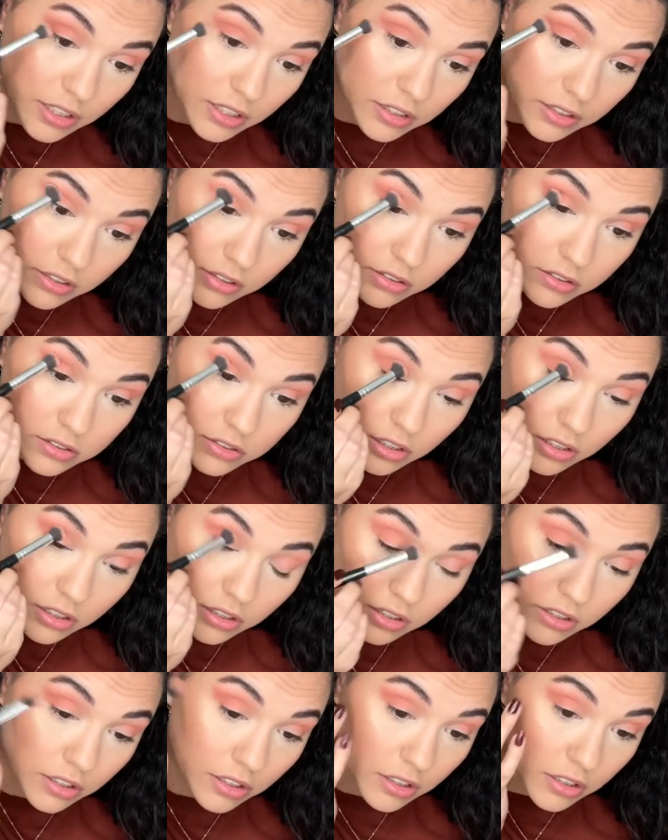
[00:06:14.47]
a little
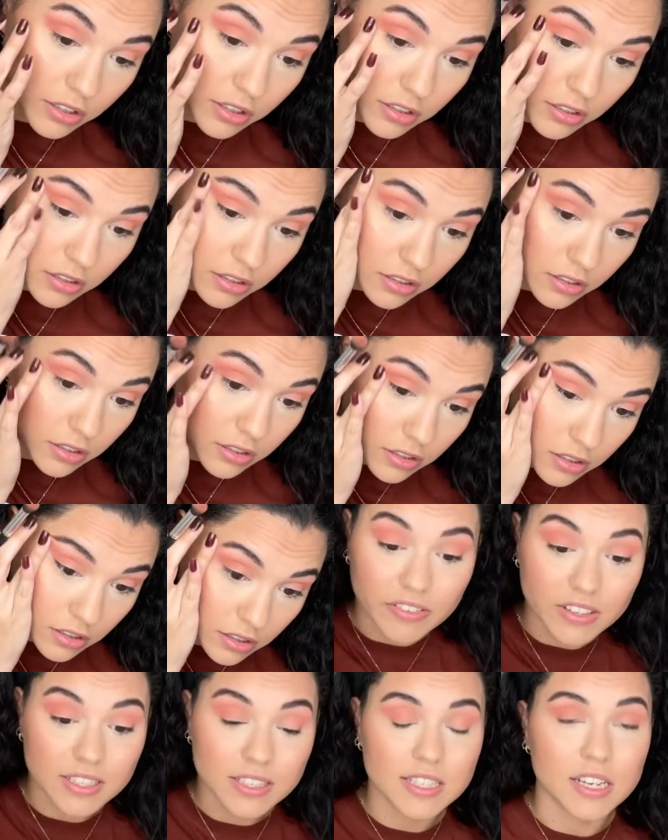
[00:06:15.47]
darker.
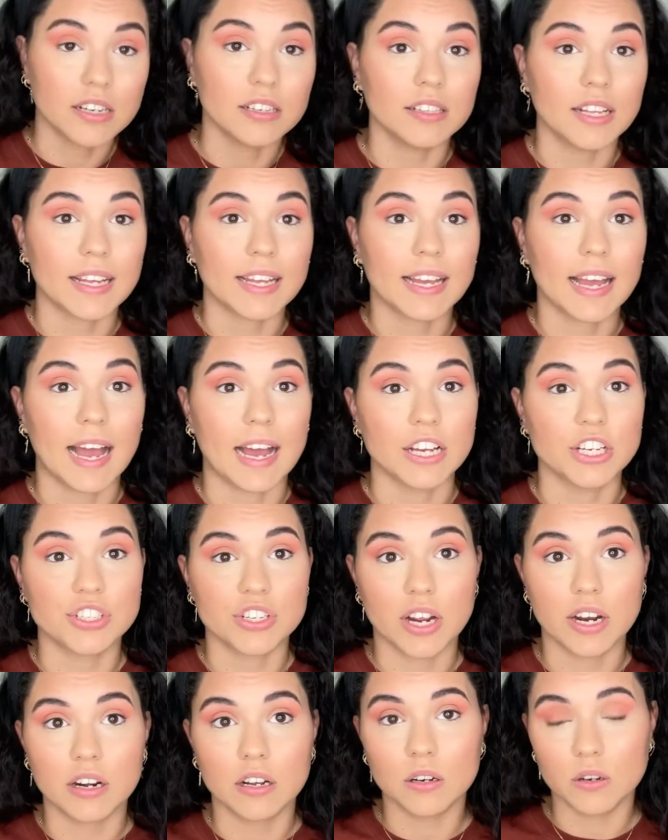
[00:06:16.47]
I haven't done like
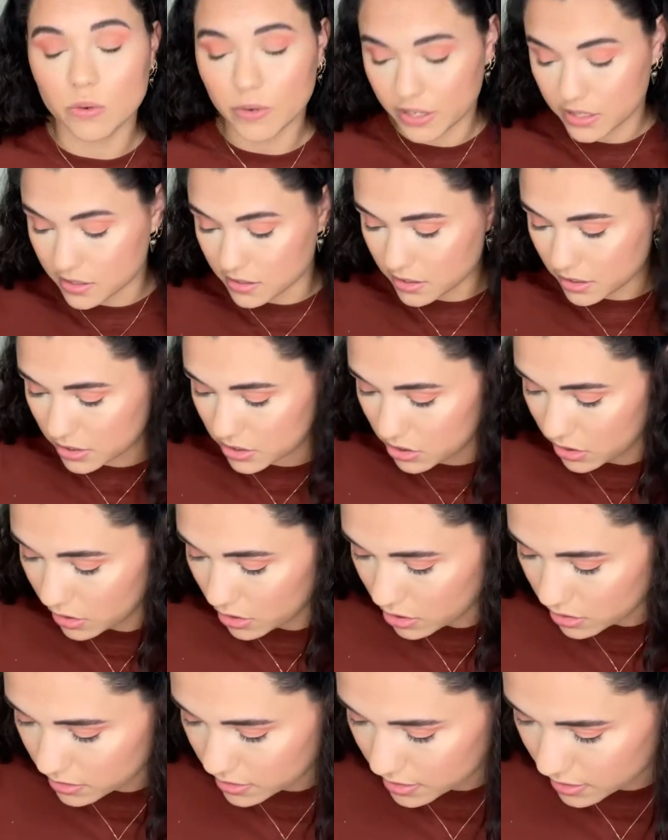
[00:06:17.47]
eyeshadow in such a
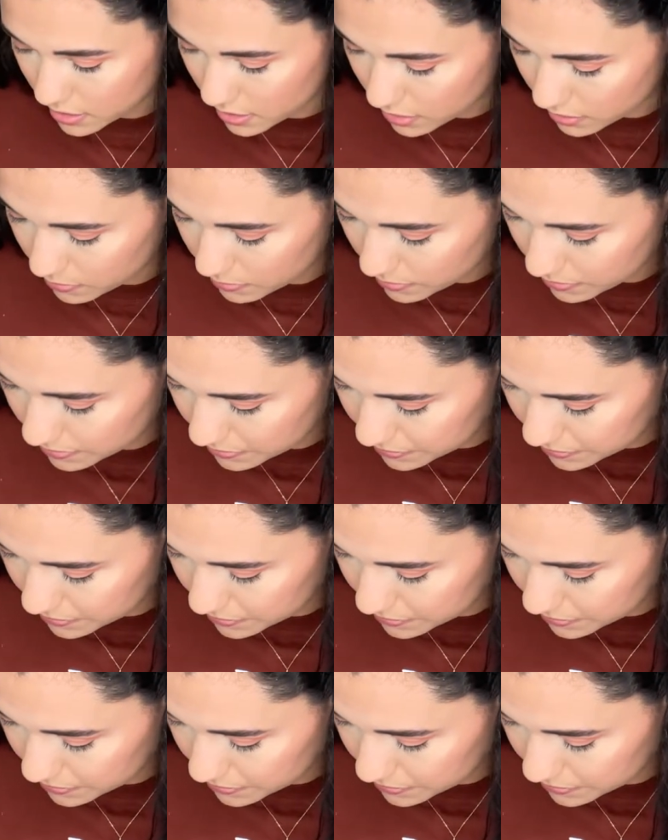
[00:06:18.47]
long time.